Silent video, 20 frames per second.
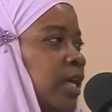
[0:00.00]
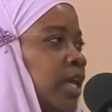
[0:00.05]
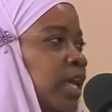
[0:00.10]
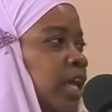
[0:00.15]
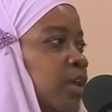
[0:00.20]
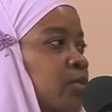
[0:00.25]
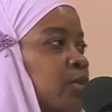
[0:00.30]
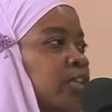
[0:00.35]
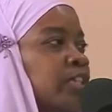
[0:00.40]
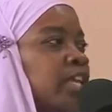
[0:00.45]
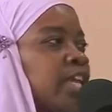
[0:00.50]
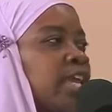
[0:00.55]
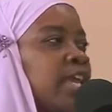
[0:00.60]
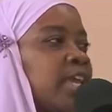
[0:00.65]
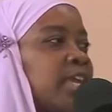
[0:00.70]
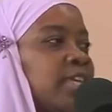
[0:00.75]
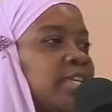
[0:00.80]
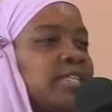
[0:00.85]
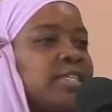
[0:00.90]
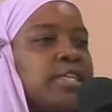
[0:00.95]
It was
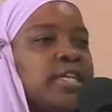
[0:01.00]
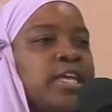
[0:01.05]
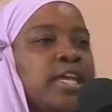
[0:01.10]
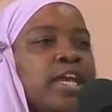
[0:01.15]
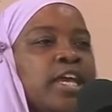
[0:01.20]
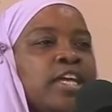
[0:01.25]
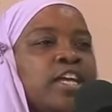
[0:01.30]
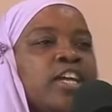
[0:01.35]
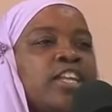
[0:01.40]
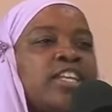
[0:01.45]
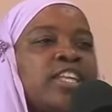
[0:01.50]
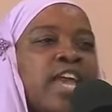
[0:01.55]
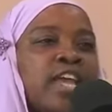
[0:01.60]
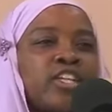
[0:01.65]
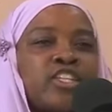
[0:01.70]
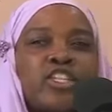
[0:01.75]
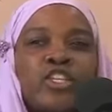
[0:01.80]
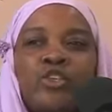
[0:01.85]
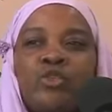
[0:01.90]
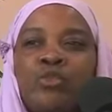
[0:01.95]
his
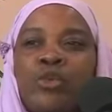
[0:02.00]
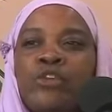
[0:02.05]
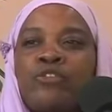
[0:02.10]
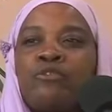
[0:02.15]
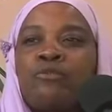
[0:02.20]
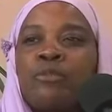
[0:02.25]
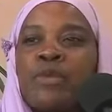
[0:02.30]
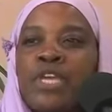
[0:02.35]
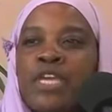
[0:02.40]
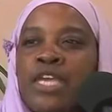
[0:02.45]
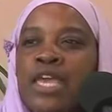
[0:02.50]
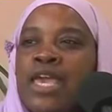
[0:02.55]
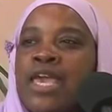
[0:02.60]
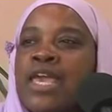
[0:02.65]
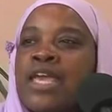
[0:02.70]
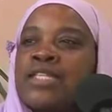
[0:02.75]
connection with me